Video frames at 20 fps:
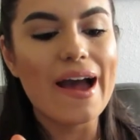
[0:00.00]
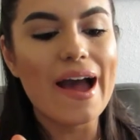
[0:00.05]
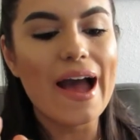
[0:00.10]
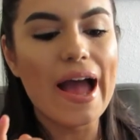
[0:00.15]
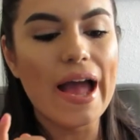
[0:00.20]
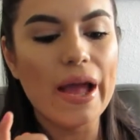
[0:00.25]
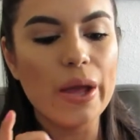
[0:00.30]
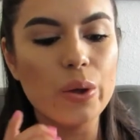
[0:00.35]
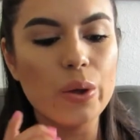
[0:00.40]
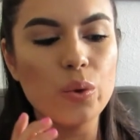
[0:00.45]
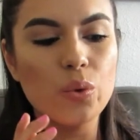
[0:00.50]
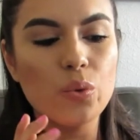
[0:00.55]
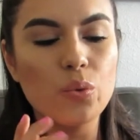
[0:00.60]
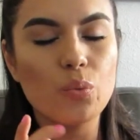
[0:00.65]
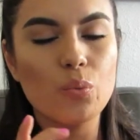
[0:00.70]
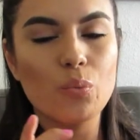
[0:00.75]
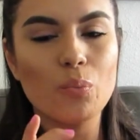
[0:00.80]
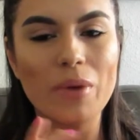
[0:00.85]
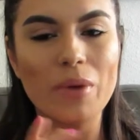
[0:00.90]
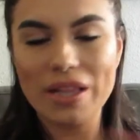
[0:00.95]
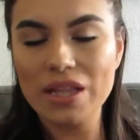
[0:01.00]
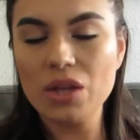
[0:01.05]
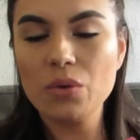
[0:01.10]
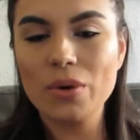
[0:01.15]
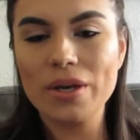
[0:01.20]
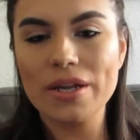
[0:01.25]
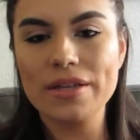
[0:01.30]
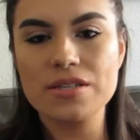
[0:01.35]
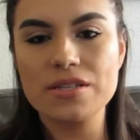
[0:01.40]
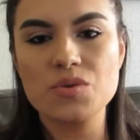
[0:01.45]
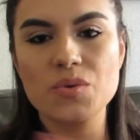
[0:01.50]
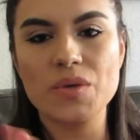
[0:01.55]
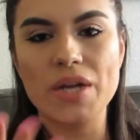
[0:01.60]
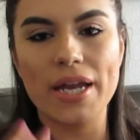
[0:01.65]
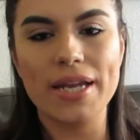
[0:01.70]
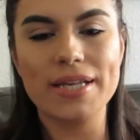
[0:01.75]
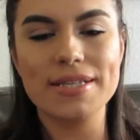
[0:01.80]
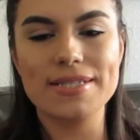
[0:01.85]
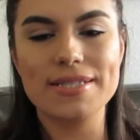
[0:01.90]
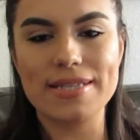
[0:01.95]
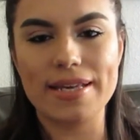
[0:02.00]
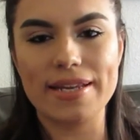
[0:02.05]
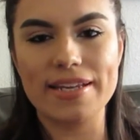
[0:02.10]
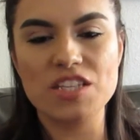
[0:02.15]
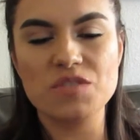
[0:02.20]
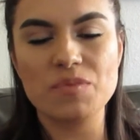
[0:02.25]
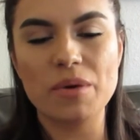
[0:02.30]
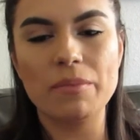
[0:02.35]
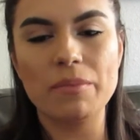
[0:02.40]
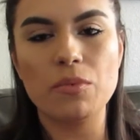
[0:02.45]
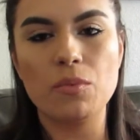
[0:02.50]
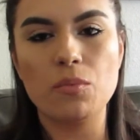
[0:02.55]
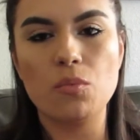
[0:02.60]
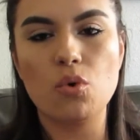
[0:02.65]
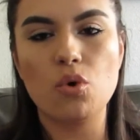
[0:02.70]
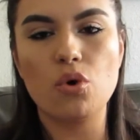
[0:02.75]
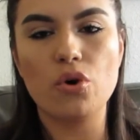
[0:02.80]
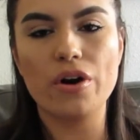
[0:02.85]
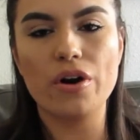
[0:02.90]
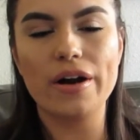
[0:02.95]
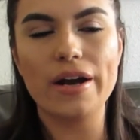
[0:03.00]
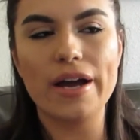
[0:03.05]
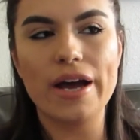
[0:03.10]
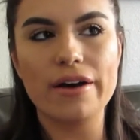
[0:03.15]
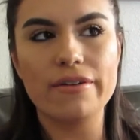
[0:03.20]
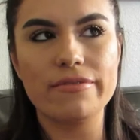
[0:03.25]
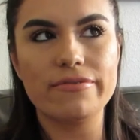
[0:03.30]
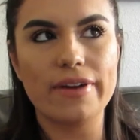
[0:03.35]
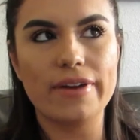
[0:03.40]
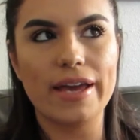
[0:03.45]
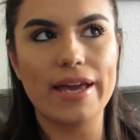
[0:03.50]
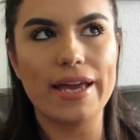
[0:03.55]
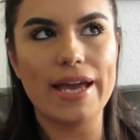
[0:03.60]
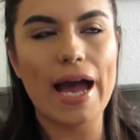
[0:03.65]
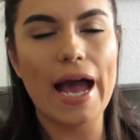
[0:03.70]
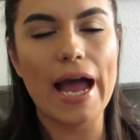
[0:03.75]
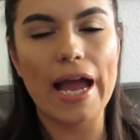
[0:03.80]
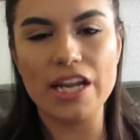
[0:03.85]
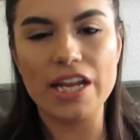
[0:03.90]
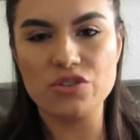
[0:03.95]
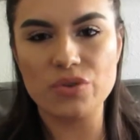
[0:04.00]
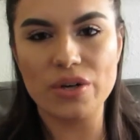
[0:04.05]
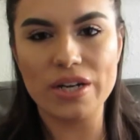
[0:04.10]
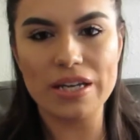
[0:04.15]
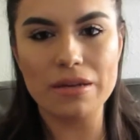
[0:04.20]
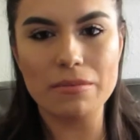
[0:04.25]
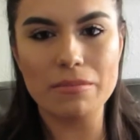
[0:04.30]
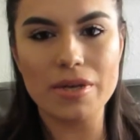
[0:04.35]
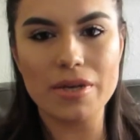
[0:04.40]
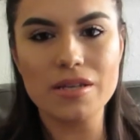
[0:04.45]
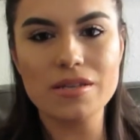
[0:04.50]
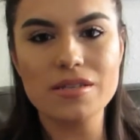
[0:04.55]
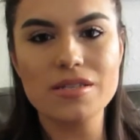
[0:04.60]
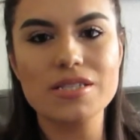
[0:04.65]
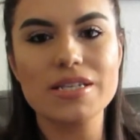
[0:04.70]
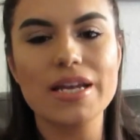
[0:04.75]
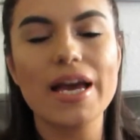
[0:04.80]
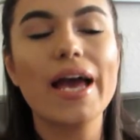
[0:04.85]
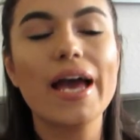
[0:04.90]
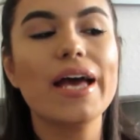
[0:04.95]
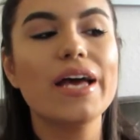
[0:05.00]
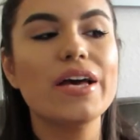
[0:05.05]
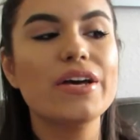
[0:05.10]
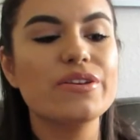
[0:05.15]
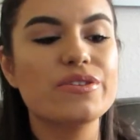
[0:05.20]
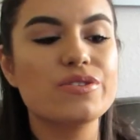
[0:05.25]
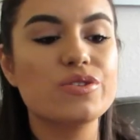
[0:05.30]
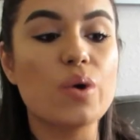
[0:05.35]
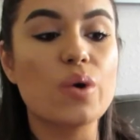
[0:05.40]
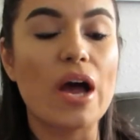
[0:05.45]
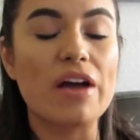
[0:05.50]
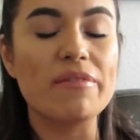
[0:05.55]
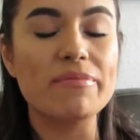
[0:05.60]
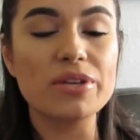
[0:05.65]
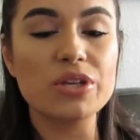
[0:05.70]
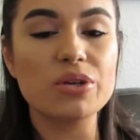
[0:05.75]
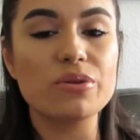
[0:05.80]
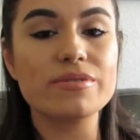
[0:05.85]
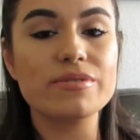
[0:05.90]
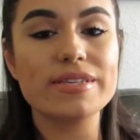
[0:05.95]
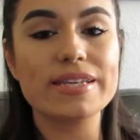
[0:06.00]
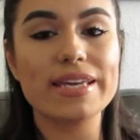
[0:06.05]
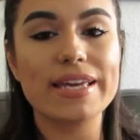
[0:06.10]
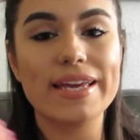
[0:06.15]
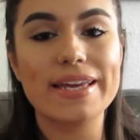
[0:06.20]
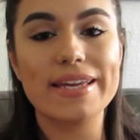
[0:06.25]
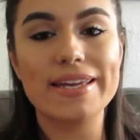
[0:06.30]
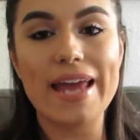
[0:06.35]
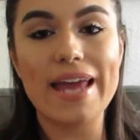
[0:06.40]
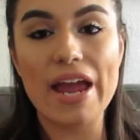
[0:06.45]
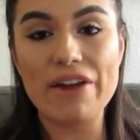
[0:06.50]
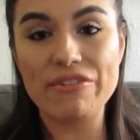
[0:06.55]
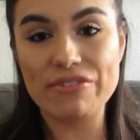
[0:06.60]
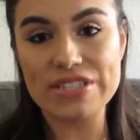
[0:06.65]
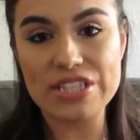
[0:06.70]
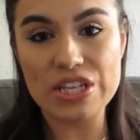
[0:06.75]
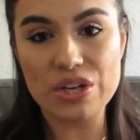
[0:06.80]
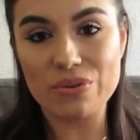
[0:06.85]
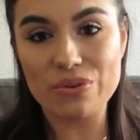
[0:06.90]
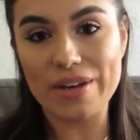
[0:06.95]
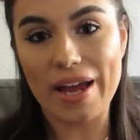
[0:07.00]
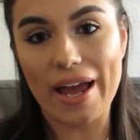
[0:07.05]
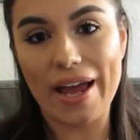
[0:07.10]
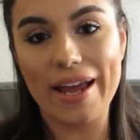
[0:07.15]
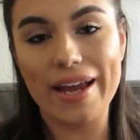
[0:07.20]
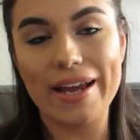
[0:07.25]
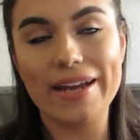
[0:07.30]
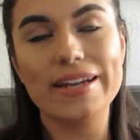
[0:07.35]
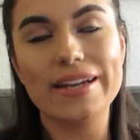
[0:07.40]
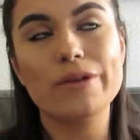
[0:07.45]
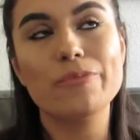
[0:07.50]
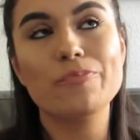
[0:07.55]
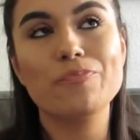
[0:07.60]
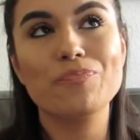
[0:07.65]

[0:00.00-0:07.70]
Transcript: I mainly wanted this one not as a setting spray but more of a hydrating mist so I've been using it every single night